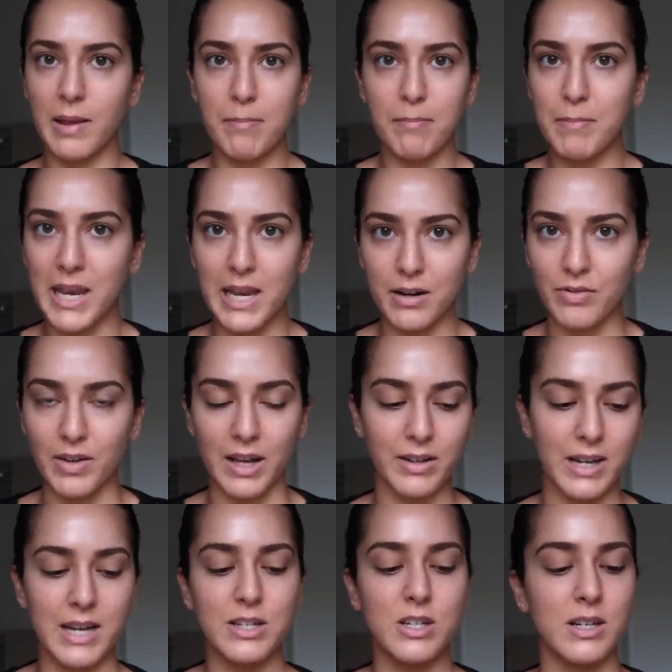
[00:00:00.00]
Me in a
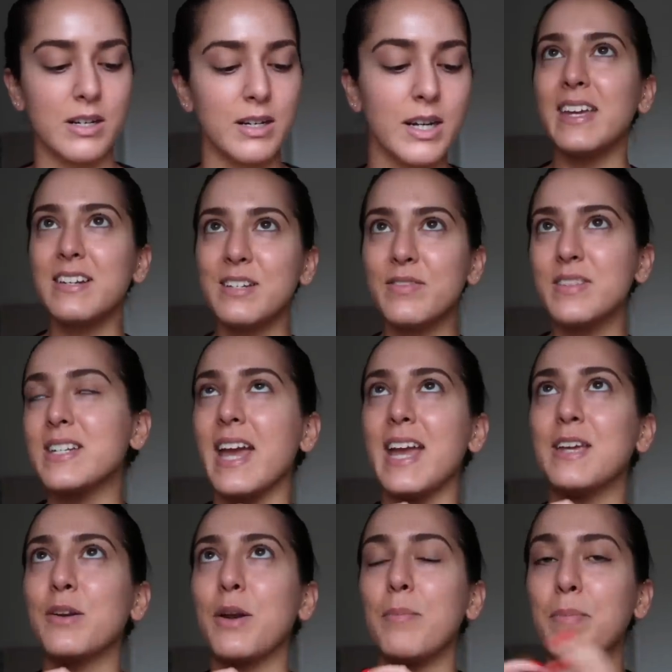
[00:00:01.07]
foundation. At the end of the day,
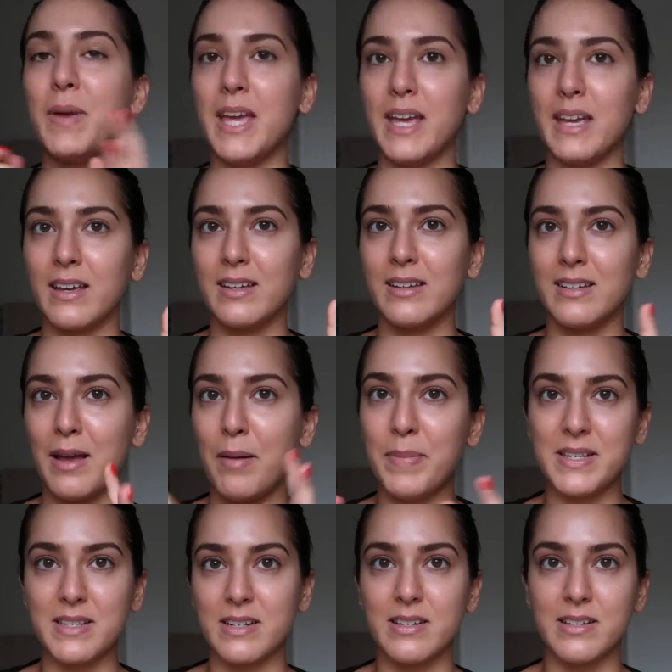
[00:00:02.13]
you know, being a
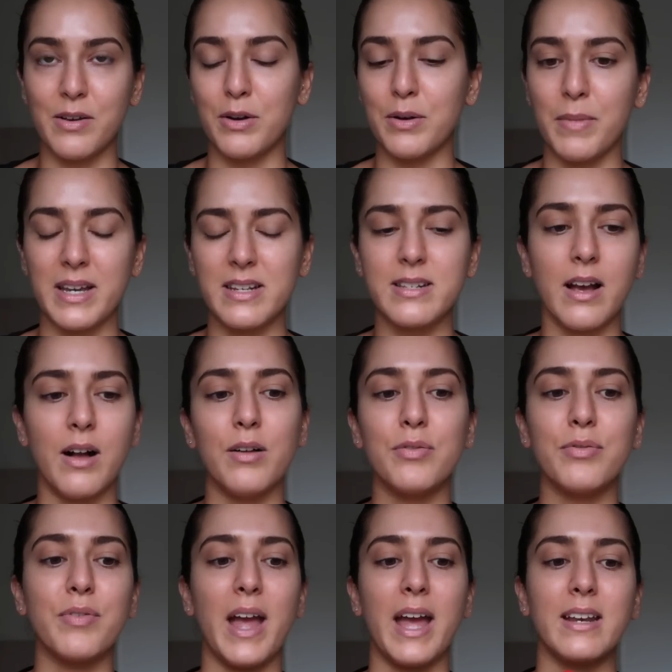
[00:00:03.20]
business owner
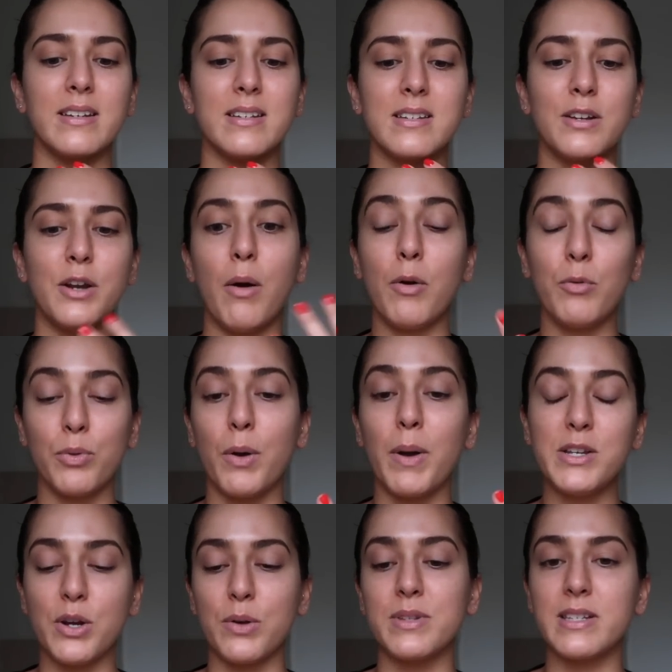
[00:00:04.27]
myself, and you know, although I
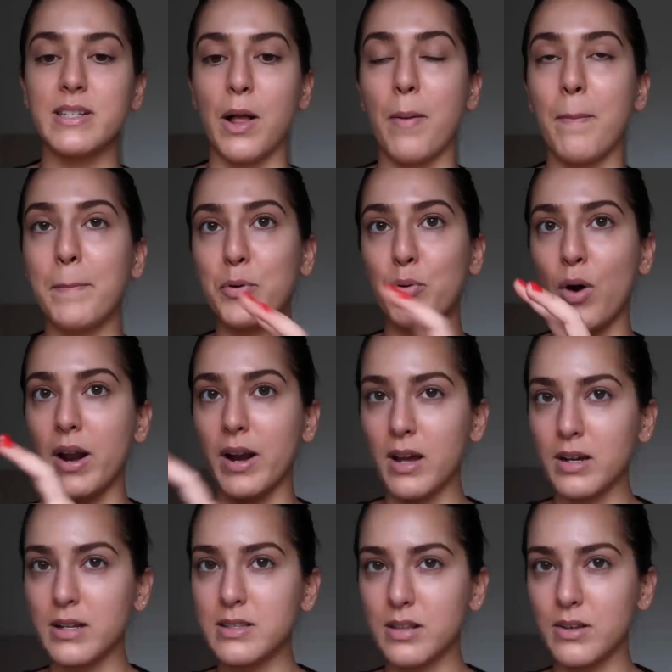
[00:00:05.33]
don't sell
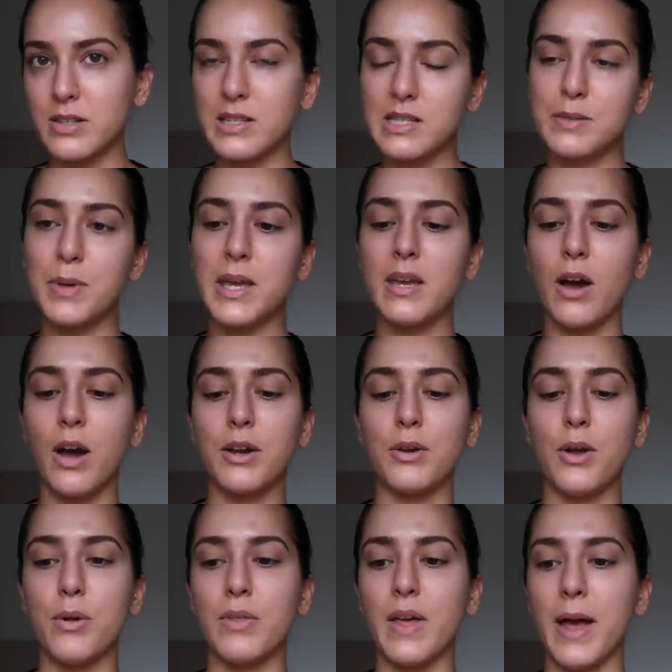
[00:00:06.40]
product, so to speak, I
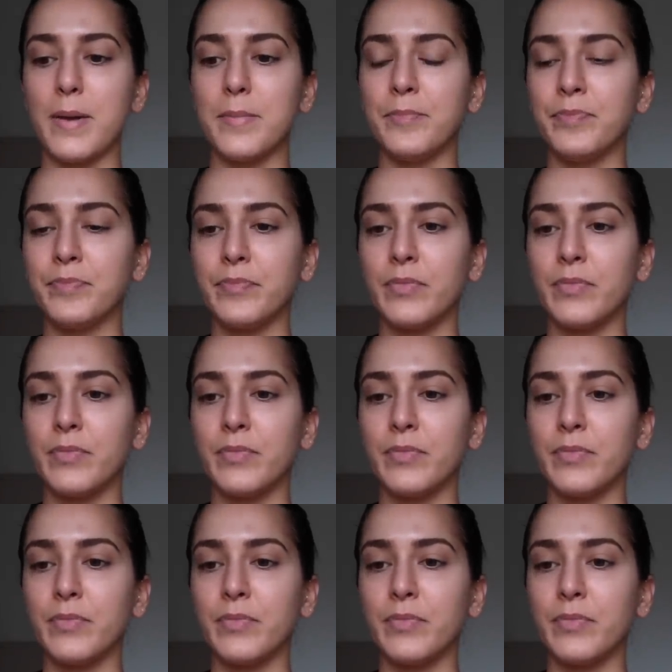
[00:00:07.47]
know that,